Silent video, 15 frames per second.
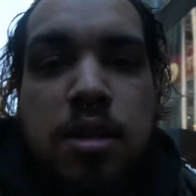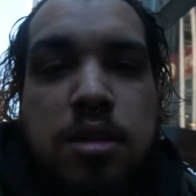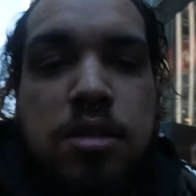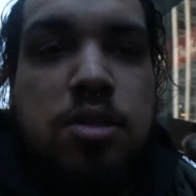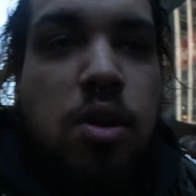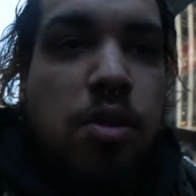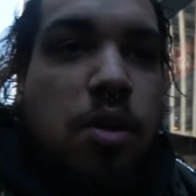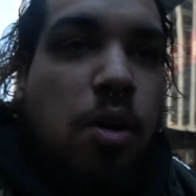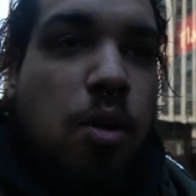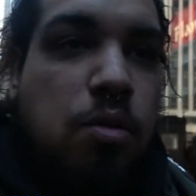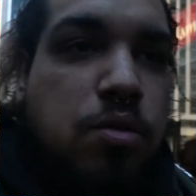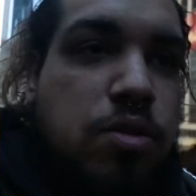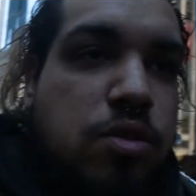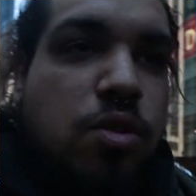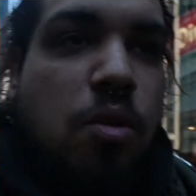So the
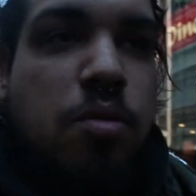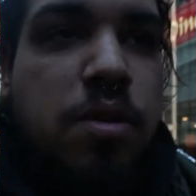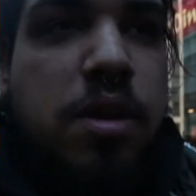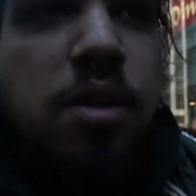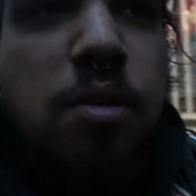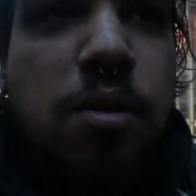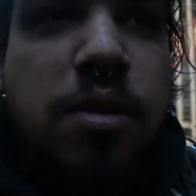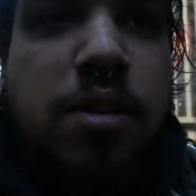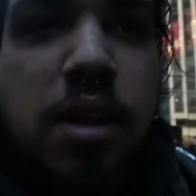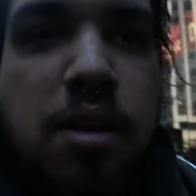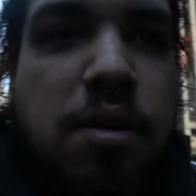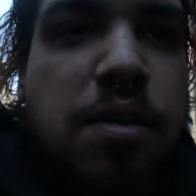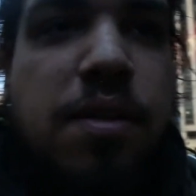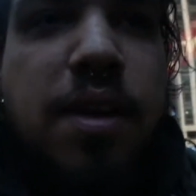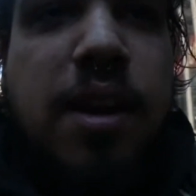whole Sony
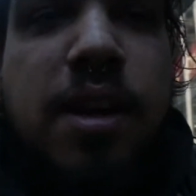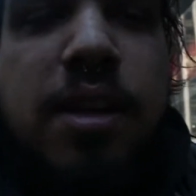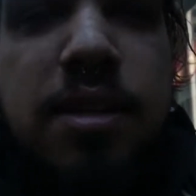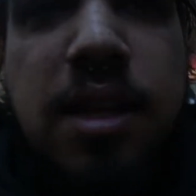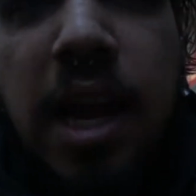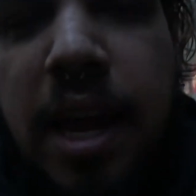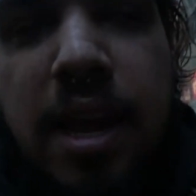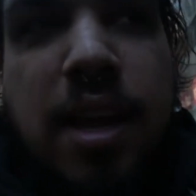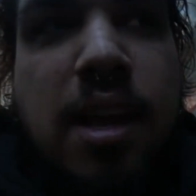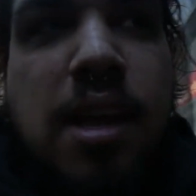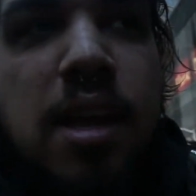ordeal thing is like,